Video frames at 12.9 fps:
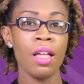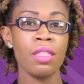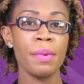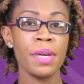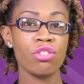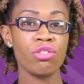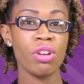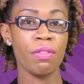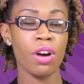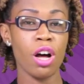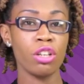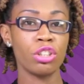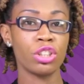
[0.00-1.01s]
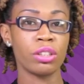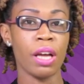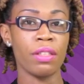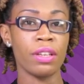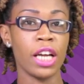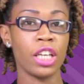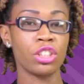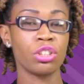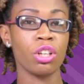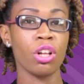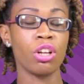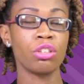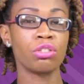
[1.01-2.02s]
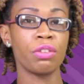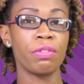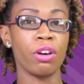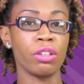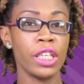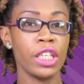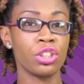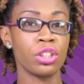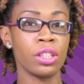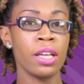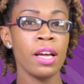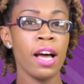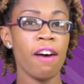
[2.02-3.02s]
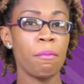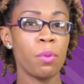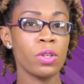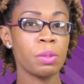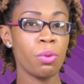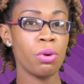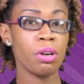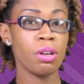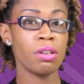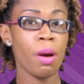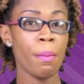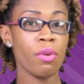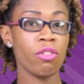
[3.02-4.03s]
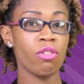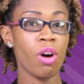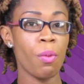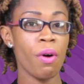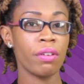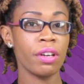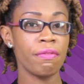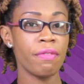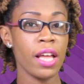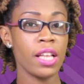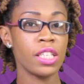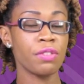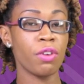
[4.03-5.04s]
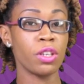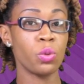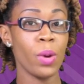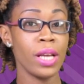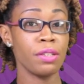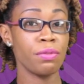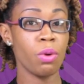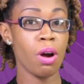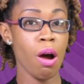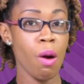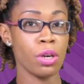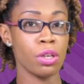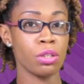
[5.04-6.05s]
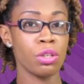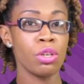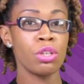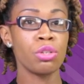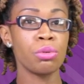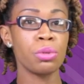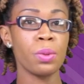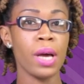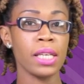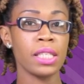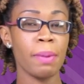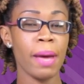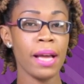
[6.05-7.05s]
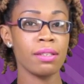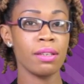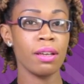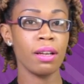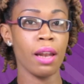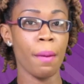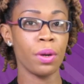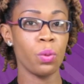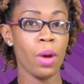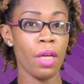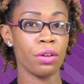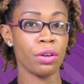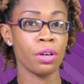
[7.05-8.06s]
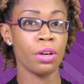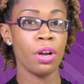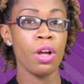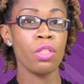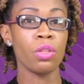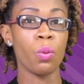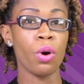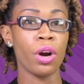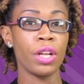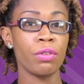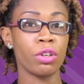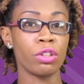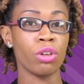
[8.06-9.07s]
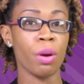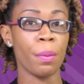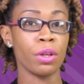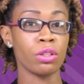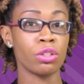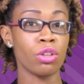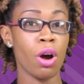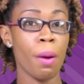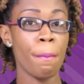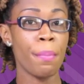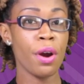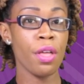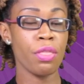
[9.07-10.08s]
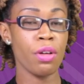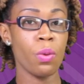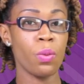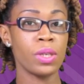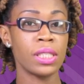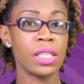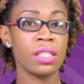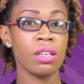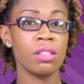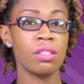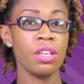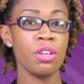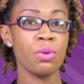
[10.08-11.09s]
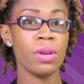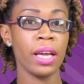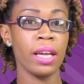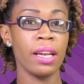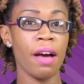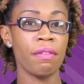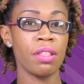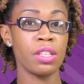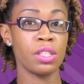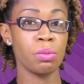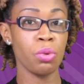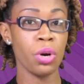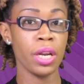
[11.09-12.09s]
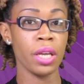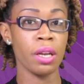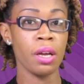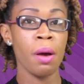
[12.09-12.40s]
The Ministry of Culture and the National Cultural Foundation have postponed a number of crop-over events for 24 hours due to expected inclement weather. The warning for Tropical Storm Bertha was discontinued at 11 this morning,